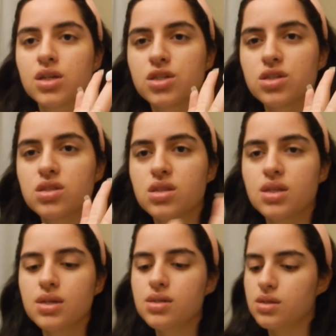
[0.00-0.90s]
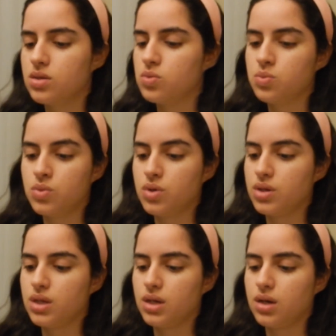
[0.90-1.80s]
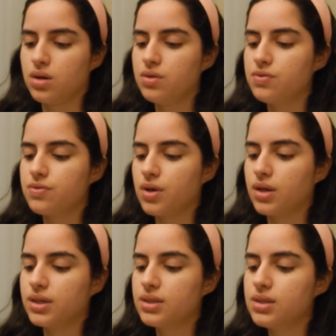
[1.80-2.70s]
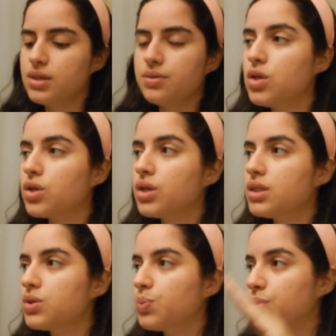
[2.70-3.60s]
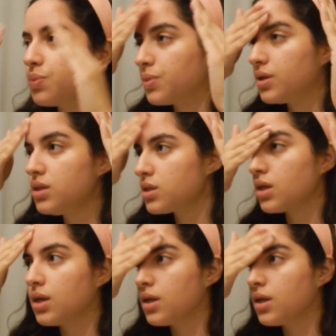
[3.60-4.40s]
Just this is more than enough, honestly. You don't need to put much,